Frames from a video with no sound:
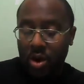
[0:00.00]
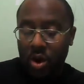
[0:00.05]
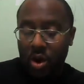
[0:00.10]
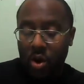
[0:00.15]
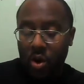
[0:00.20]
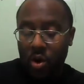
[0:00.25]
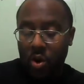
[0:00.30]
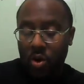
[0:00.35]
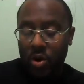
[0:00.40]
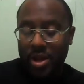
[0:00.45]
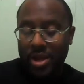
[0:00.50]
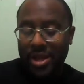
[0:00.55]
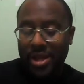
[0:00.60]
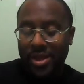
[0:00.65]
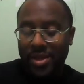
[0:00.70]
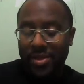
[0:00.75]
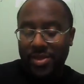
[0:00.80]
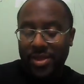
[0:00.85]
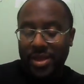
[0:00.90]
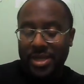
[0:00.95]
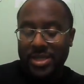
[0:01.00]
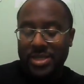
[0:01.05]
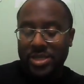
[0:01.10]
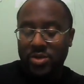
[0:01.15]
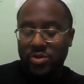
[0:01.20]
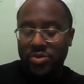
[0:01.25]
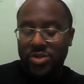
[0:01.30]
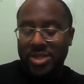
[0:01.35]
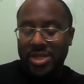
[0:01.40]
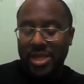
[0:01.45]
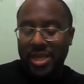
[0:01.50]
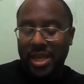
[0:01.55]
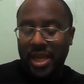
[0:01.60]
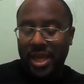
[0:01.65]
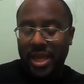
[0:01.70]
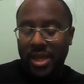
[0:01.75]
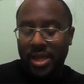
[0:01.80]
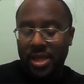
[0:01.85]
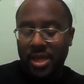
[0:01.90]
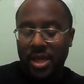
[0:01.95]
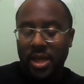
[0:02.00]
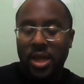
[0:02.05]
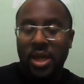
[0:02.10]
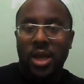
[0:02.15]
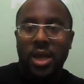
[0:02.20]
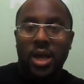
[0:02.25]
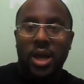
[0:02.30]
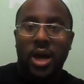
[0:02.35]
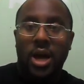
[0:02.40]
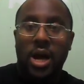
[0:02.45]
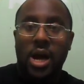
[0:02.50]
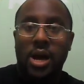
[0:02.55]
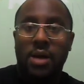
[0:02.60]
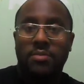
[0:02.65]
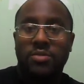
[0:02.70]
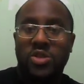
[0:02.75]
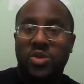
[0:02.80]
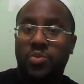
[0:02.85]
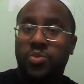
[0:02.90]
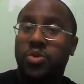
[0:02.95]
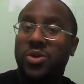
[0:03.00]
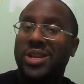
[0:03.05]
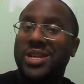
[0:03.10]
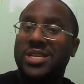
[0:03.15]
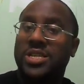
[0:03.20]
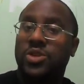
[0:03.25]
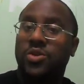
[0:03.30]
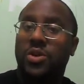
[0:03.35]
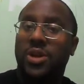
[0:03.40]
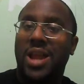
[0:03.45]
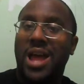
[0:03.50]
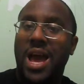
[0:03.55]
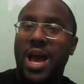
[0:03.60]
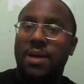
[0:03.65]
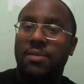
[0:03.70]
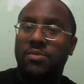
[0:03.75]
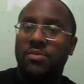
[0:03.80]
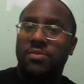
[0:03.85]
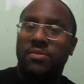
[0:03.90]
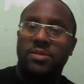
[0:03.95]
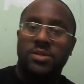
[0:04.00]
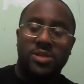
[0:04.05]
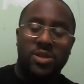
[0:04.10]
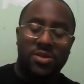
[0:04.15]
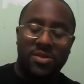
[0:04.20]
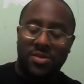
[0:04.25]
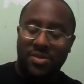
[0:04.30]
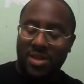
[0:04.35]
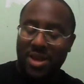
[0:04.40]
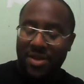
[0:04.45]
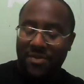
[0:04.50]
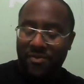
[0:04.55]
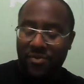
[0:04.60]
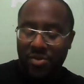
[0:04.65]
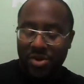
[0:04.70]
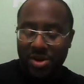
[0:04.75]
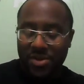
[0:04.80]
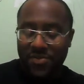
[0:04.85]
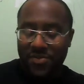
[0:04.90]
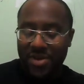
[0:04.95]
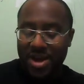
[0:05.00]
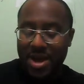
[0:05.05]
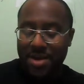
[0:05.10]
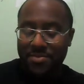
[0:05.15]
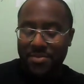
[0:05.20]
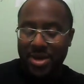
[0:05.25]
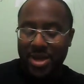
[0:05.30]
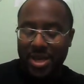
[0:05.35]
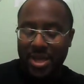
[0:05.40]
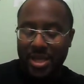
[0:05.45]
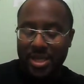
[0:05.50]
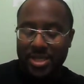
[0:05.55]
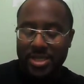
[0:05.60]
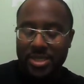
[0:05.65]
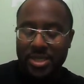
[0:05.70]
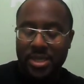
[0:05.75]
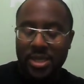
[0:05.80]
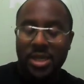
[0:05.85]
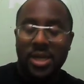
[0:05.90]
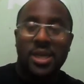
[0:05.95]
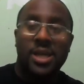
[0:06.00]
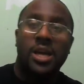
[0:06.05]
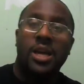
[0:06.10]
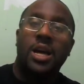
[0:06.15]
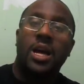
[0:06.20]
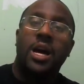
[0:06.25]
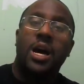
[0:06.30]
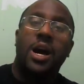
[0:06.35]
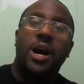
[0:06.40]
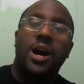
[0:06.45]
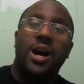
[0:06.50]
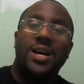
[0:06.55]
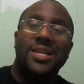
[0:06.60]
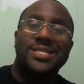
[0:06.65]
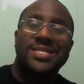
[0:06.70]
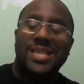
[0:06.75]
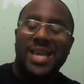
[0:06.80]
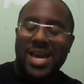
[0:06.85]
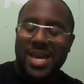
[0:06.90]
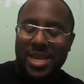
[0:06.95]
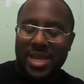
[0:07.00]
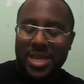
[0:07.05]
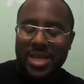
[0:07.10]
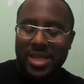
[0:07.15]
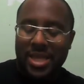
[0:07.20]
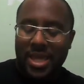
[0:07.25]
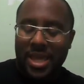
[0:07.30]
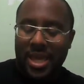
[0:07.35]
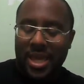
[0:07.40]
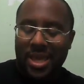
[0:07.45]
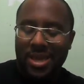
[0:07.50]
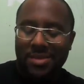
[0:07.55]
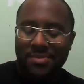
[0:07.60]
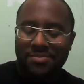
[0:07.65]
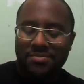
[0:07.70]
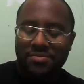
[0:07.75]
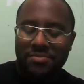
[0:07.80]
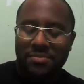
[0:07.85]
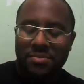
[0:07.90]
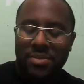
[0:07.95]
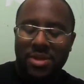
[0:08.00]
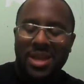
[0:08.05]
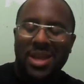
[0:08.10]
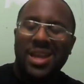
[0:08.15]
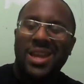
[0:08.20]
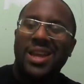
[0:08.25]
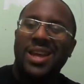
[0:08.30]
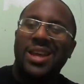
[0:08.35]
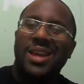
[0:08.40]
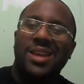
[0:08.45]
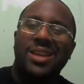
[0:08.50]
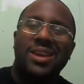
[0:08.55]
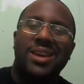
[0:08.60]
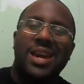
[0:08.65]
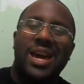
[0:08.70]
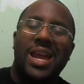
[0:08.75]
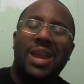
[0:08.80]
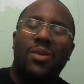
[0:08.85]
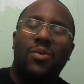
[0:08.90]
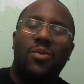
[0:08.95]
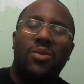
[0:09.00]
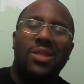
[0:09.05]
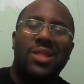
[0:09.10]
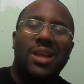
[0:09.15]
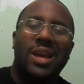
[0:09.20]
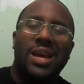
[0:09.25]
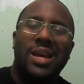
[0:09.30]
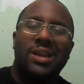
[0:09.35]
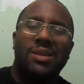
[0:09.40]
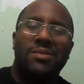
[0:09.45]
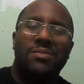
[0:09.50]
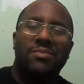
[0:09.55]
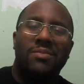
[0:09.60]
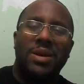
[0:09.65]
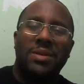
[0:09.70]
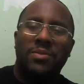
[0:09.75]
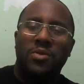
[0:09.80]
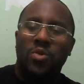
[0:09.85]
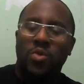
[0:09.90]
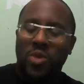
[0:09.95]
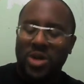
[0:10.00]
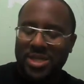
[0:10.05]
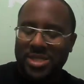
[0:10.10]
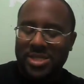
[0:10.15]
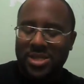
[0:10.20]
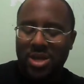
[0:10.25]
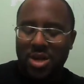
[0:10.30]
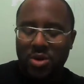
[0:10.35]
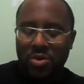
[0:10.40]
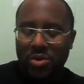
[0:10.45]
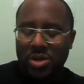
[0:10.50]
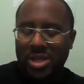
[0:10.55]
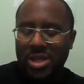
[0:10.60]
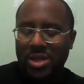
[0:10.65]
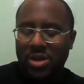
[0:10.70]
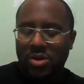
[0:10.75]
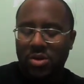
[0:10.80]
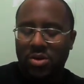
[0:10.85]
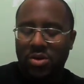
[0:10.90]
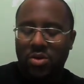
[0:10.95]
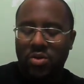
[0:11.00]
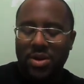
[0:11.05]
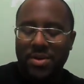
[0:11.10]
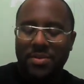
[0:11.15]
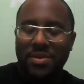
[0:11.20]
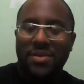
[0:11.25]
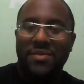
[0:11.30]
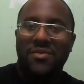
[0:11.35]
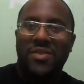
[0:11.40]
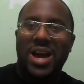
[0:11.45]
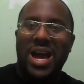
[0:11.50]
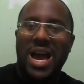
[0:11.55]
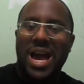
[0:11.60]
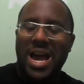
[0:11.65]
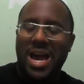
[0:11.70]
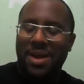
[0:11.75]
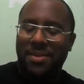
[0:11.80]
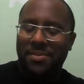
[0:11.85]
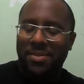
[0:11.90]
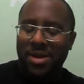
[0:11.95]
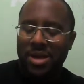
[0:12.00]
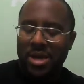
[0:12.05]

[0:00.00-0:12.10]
on this new CD. It's a pretty short album. It's only like 45 minutes. Sonically, you got like maybe one song with a little Caribbean vibe,